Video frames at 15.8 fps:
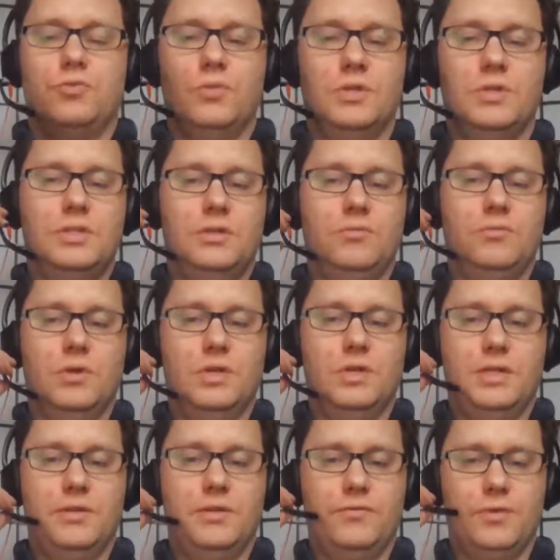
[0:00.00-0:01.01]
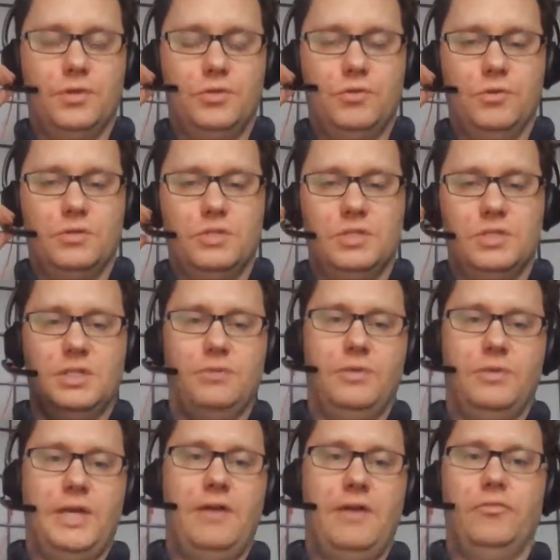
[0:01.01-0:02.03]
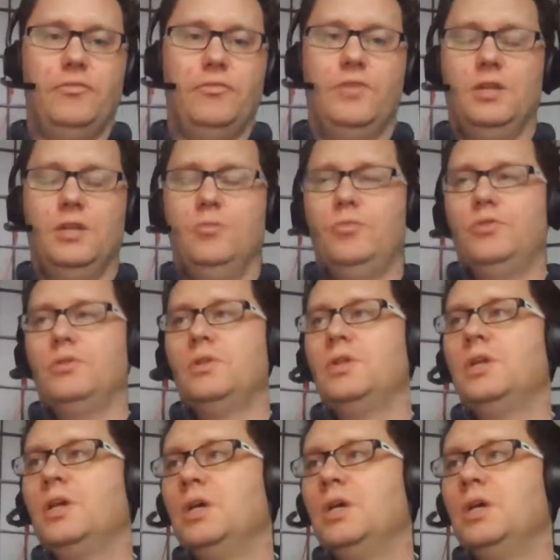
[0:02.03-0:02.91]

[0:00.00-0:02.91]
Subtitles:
21 different courses that we have available.